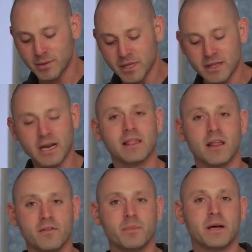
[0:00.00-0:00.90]
Something that I
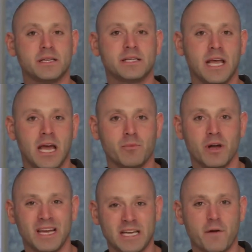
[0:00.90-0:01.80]
love about this
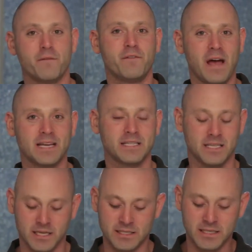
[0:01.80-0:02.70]
camera is how
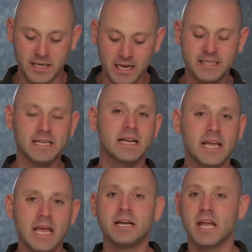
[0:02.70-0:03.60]
fast it is. It's got a
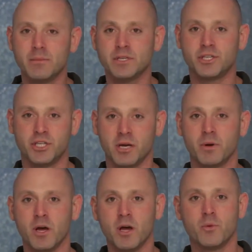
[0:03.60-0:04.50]
dedicated image chip,